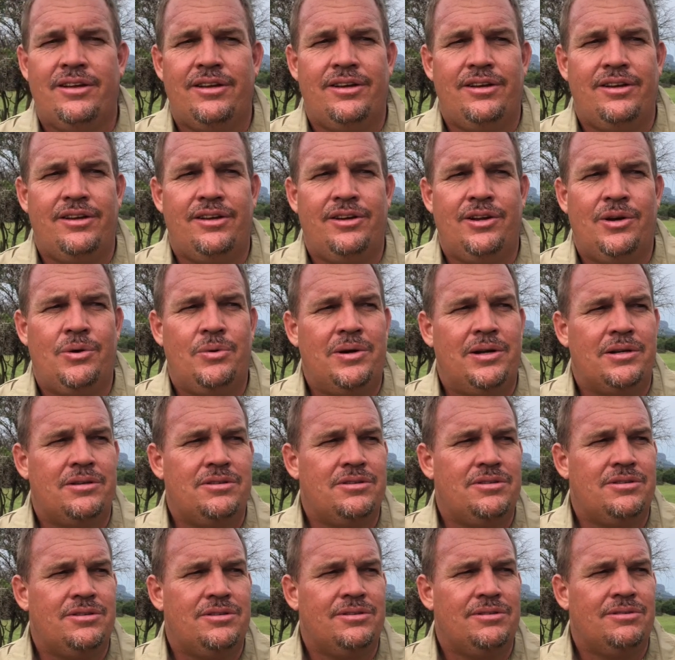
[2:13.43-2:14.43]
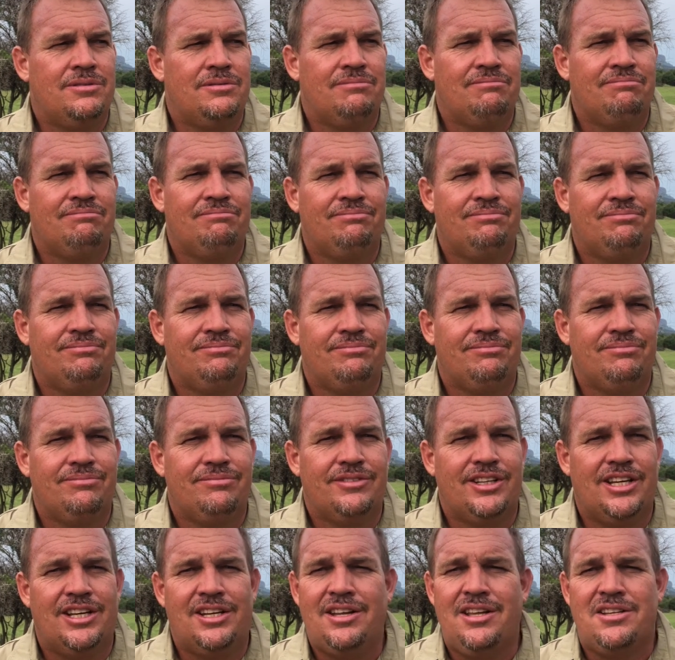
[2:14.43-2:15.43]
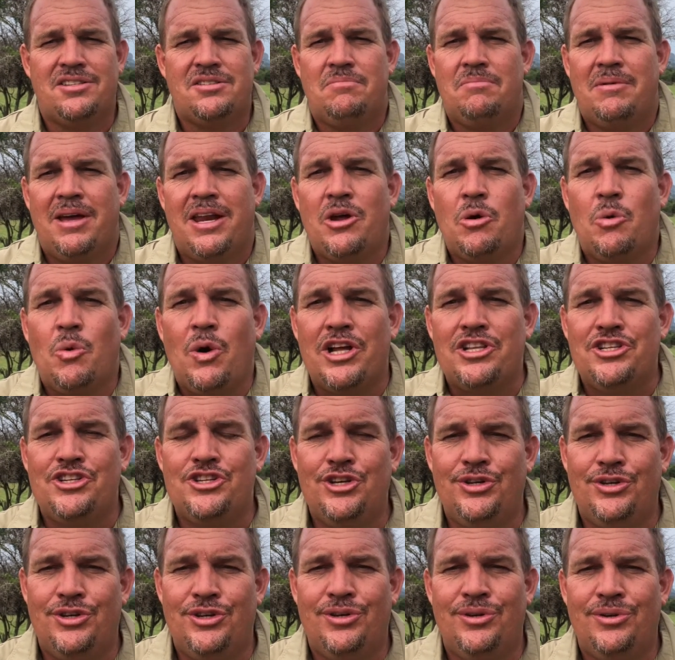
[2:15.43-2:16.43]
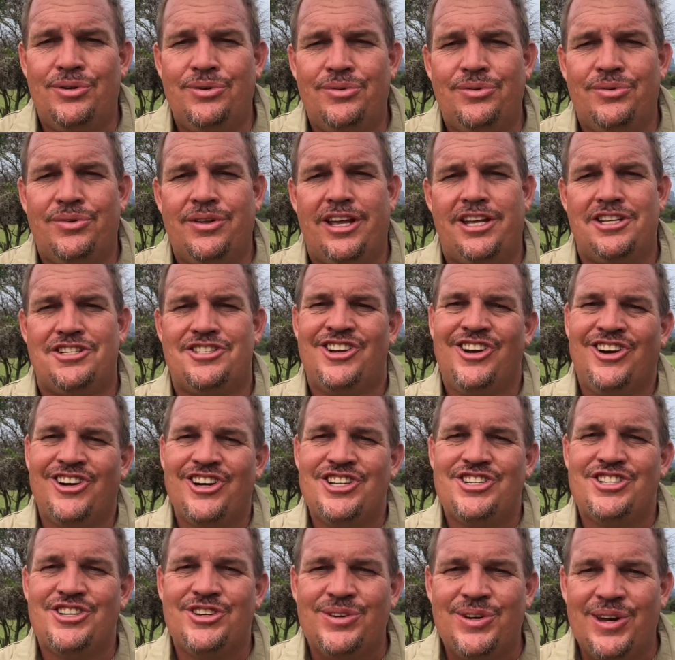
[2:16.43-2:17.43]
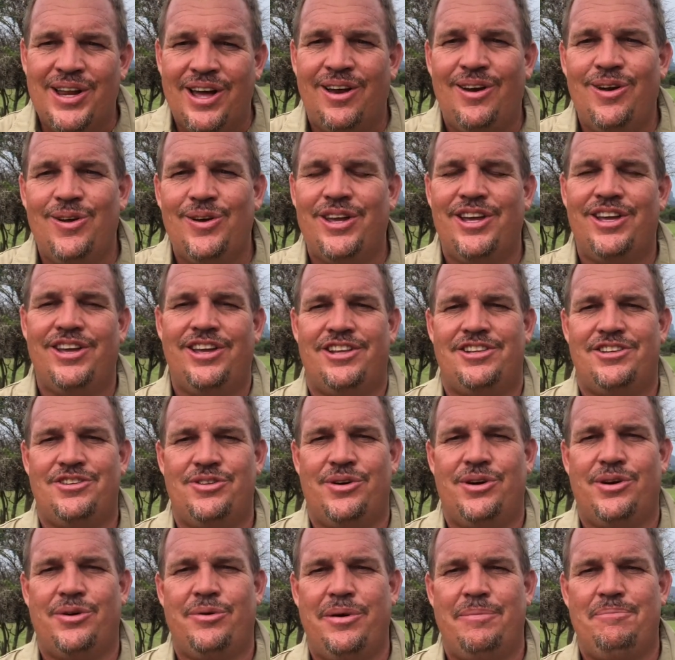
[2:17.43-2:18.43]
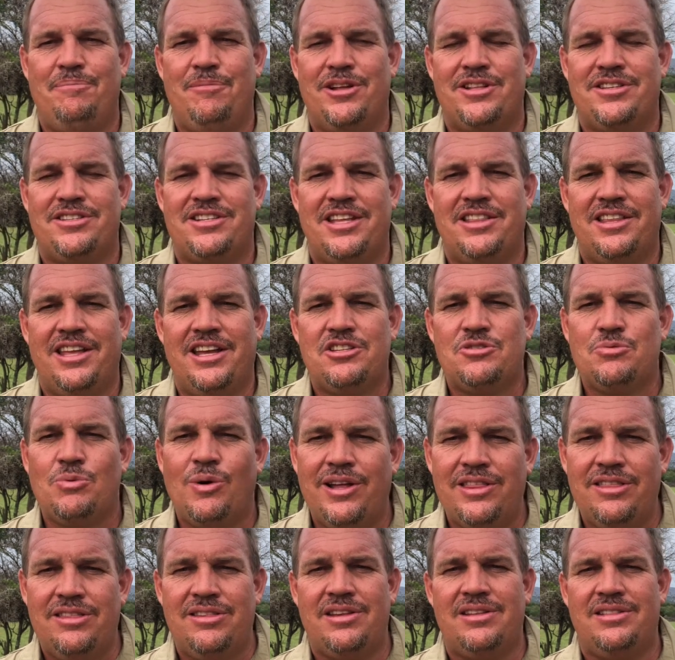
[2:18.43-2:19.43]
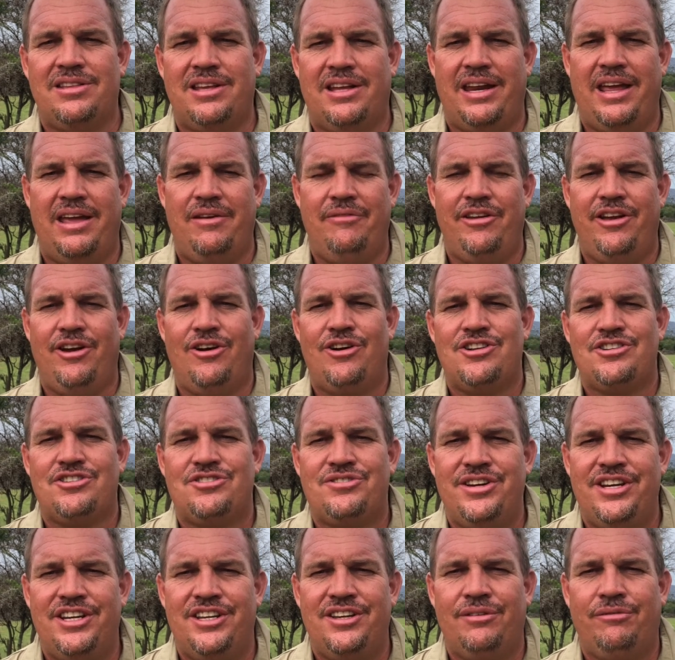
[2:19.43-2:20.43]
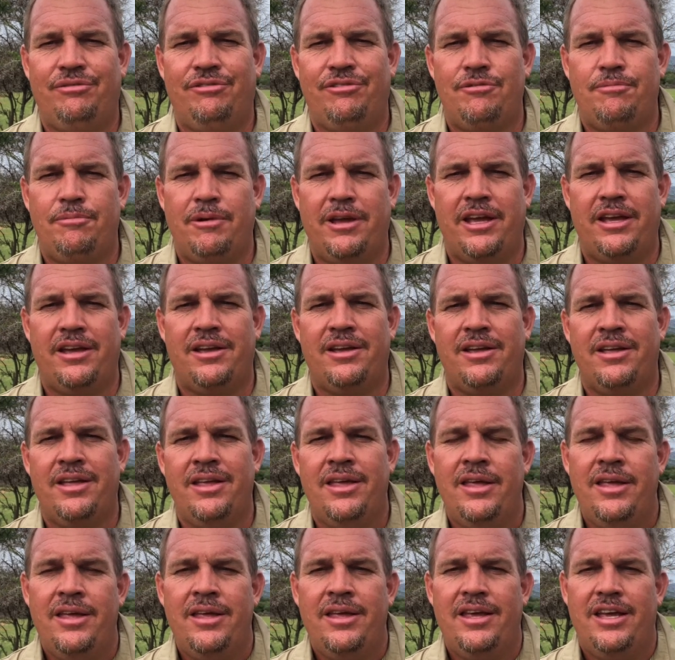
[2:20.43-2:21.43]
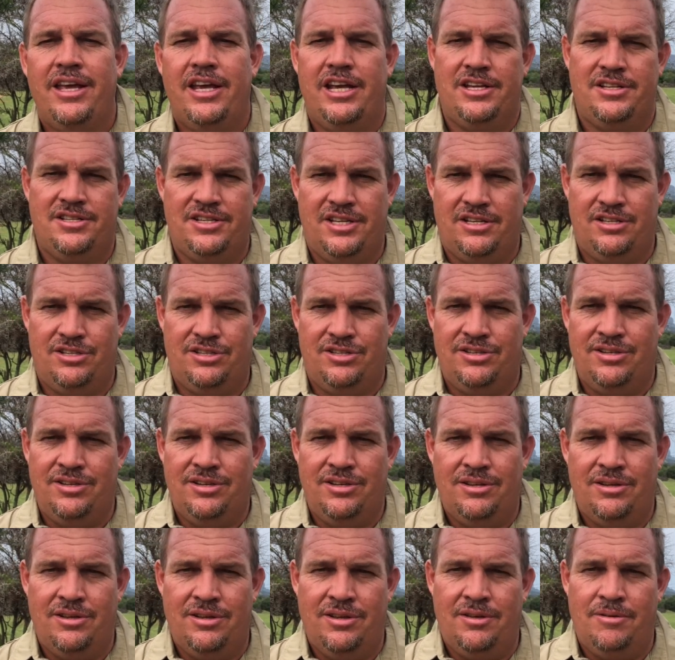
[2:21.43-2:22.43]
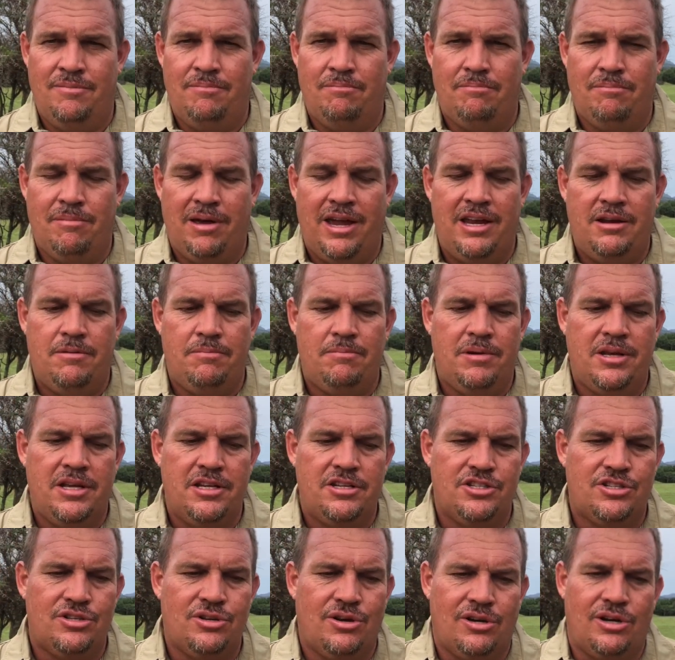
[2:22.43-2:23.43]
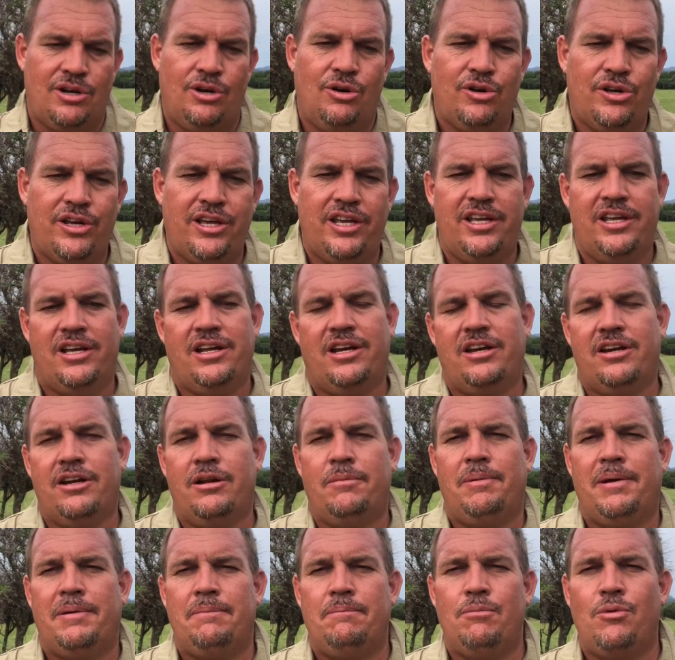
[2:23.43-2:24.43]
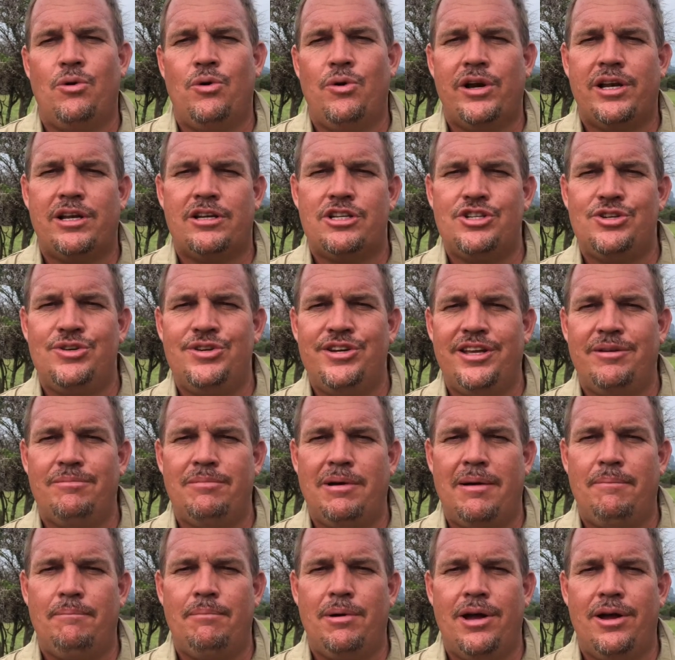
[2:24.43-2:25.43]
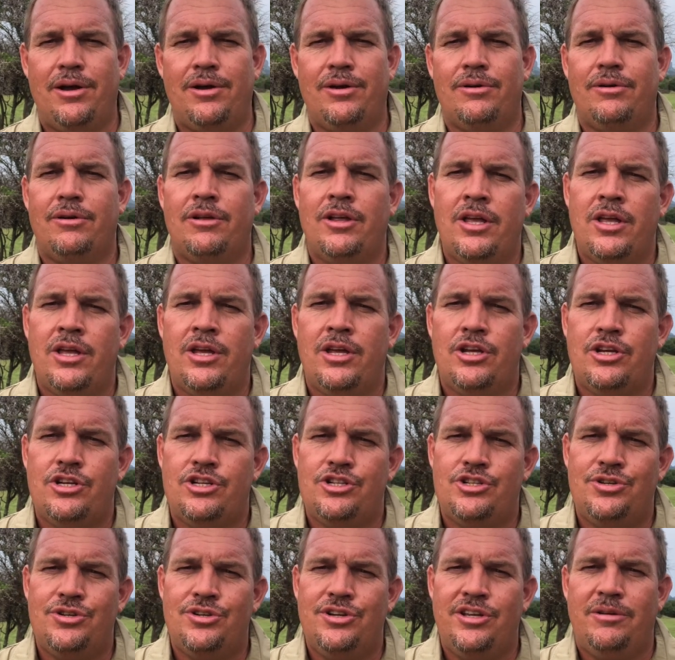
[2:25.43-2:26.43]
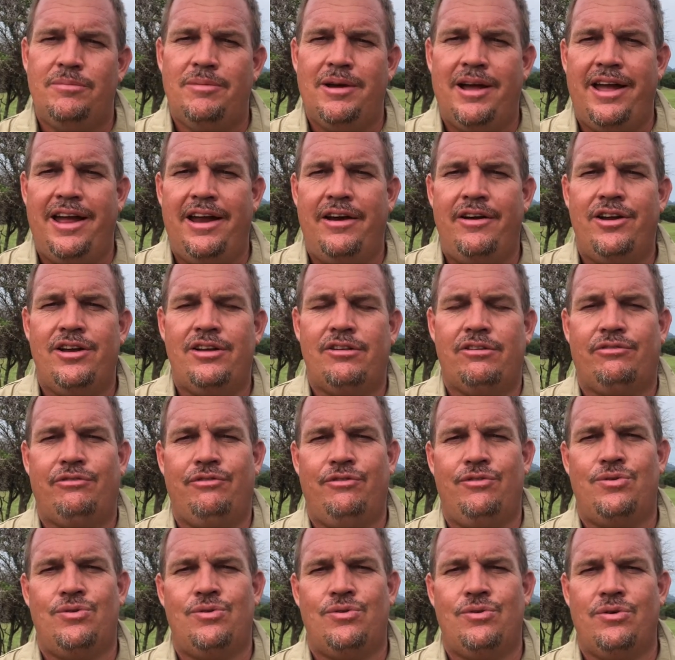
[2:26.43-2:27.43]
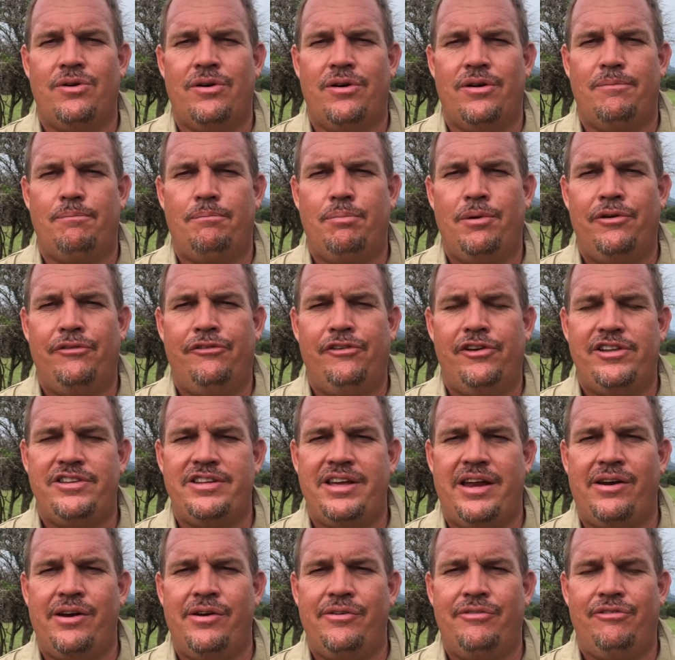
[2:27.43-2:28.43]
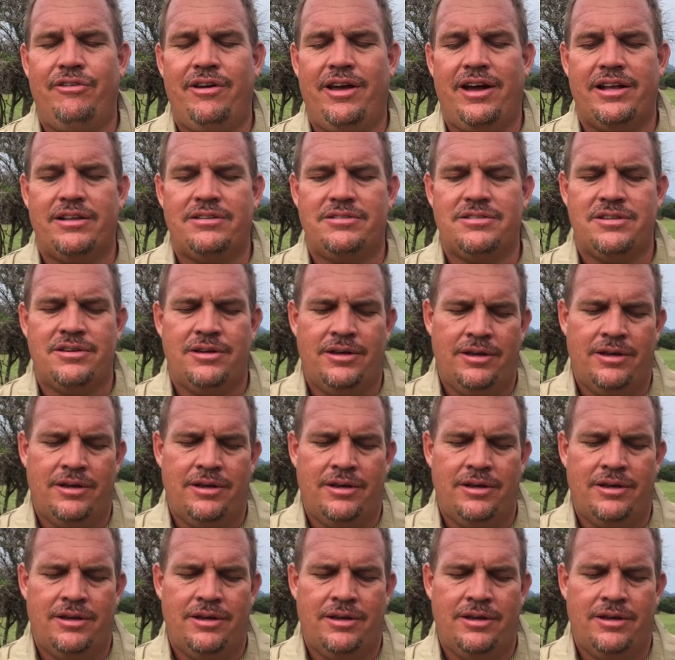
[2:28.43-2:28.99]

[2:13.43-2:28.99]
you know what? It doesn't matter what you do, as long as you're now looking at your equipment. And that's one thing that heavy archery did for me, is it made me start looking a little bit more at tuning my bow, tuning my arrows for perfect arrow flight,